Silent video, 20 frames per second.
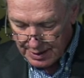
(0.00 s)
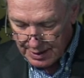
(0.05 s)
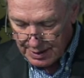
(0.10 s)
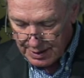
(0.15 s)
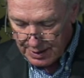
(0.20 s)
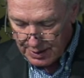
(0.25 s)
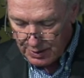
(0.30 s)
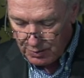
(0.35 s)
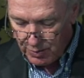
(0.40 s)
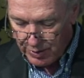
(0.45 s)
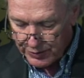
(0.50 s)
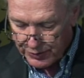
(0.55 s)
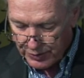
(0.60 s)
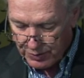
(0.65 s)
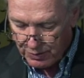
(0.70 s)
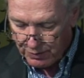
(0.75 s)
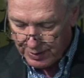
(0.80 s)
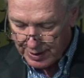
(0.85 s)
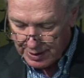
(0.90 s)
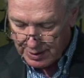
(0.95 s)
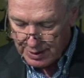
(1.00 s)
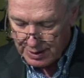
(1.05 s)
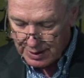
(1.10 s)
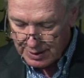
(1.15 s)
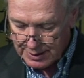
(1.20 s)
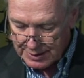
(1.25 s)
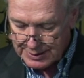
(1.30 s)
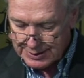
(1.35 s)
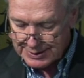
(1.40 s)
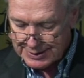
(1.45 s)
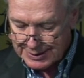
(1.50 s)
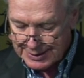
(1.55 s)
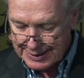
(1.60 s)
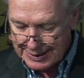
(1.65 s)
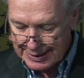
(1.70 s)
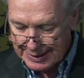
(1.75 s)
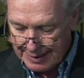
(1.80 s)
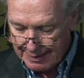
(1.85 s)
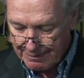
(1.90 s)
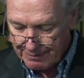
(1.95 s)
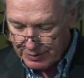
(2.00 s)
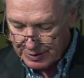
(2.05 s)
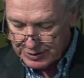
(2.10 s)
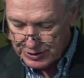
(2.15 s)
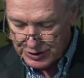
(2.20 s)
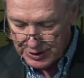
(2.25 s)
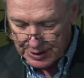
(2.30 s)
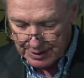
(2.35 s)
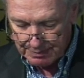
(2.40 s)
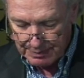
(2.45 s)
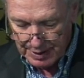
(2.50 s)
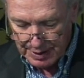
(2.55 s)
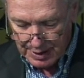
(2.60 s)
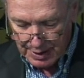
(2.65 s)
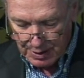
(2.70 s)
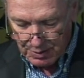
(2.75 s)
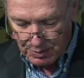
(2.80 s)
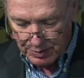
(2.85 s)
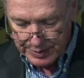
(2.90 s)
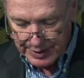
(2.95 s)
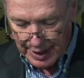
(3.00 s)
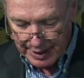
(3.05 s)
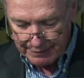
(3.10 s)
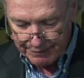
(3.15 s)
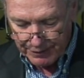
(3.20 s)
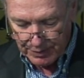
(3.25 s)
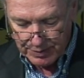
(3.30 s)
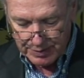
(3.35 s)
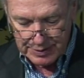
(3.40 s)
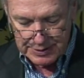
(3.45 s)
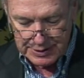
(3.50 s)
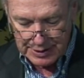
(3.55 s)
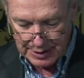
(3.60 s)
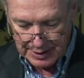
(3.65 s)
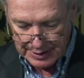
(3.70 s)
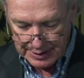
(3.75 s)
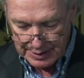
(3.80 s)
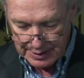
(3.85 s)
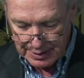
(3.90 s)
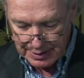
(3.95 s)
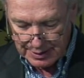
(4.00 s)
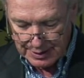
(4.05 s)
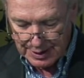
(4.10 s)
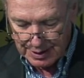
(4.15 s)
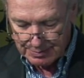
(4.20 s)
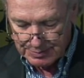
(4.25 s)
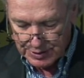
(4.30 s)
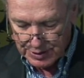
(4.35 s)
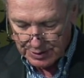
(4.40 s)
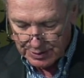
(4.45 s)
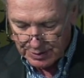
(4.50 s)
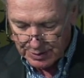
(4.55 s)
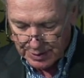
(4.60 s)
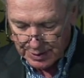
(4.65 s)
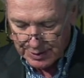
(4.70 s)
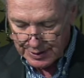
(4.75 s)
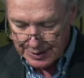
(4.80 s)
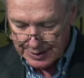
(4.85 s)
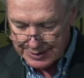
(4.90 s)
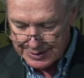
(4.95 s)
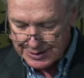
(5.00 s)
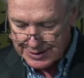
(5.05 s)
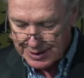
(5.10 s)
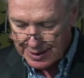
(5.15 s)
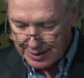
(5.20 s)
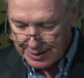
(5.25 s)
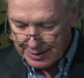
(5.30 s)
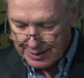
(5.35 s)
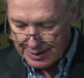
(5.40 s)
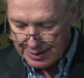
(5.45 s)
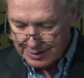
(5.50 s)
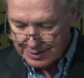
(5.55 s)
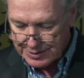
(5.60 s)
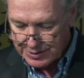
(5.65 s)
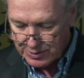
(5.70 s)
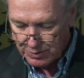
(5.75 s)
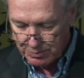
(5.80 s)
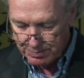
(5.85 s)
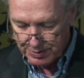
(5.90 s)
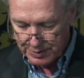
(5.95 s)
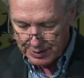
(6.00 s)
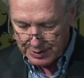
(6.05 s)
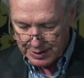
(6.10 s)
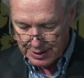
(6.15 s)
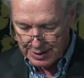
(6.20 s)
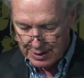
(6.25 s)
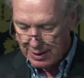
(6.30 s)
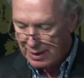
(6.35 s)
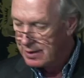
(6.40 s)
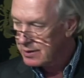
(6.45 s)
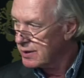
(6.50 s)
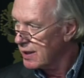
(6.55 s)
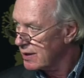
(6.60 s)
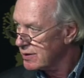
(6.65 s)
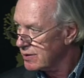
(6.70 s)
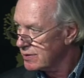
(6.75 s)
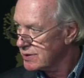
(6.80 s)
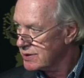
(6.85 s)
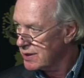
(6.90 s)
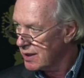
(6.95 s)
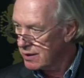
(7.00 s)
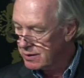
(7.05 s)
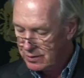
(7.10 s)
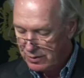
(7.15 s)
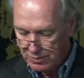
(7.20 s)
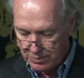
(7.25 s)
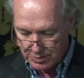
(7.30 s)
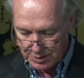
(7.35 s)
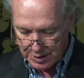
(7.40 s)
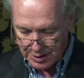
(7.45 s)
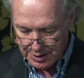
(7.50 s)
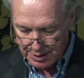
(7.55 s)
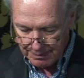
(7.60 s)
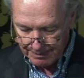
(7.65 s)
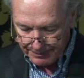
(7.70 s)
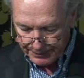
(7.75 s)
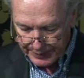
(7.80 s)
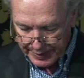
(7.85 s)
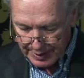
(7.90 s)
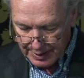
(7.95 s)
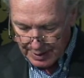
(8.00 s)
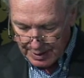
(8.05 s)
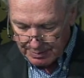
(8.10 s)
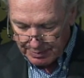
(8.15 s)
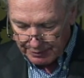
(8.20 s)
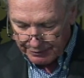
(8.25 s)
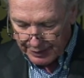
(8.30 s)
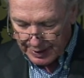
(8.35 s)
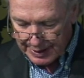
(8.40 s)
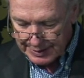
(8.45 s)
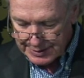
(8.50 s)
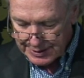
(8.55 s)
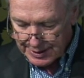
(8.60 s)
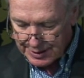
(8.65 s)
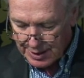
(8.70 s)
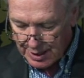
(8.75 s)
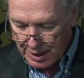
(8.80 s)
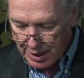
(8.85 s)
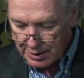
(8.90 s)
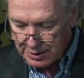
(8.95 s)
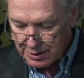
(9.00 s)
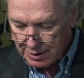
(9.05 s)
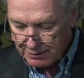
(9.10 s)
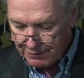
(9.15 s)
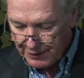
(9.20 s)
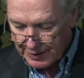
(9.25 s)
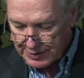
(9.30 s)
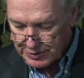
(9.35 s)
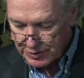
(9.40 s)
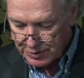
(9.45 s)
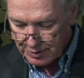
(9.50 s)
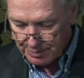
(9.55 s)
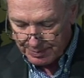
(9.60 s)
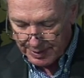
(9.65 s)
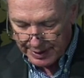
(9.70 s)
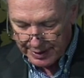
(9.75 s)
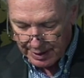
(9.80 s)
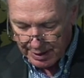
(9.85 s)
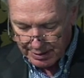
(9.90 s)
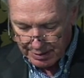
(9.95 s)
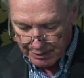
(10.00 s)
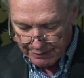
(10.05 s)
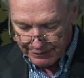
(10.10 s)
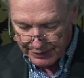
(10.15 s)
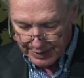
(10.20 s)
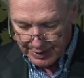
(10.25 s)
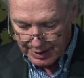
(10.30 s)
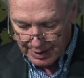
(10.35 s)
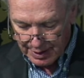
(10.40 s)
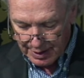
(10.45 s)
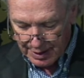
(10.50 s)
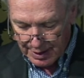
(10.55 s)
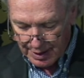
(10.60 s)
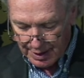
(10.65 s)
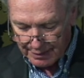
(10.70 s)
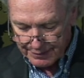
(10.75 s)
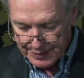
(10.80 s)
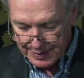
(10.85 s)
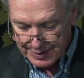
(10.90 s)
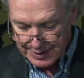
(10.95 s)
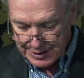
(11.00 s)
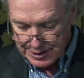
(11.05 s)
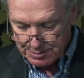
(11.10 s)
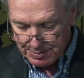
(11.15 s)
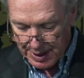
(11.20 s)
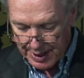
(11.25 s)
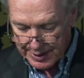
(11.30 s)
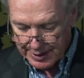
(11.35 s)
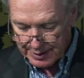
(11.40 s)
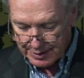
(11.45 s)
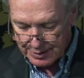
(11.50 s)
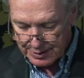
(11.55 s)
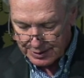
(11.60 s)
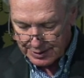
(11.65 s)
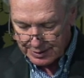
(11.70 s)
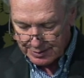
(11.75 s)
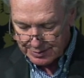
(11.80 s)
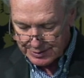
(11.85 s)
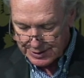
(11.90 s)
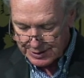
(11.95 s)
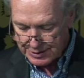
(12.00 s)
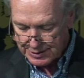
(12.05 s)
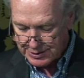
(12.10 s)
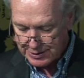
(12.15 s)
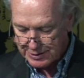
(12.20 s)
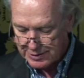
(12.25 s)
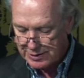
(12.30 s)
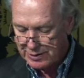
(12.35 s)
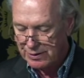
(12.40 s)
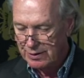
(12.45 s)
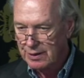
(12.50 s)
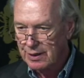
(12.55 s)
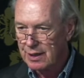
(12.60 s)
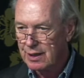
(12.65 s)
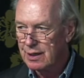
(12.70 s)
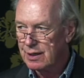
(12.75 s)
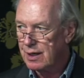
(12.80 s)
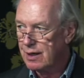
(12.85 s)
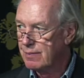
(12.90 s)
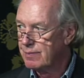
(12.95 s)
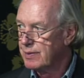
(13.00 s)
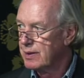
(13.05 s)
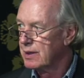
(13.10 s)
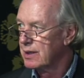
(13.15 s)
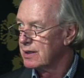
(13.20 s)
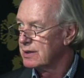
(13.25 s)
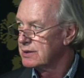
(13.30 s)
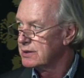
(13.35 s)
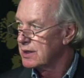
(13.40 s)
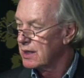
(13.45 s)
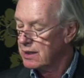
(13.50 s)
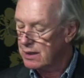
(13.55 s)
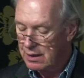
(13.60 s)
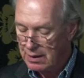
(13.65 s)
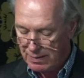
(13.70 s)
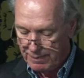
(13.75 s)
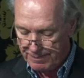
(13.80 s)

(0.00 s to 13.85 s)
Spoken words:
North Korean Kim regime will not focus on Kim Jong Un. Instead, in his new book, Dr. Sung-Yoon Lee provides an unconventional biography of the despotic leader's sister, Kim Yo Jong.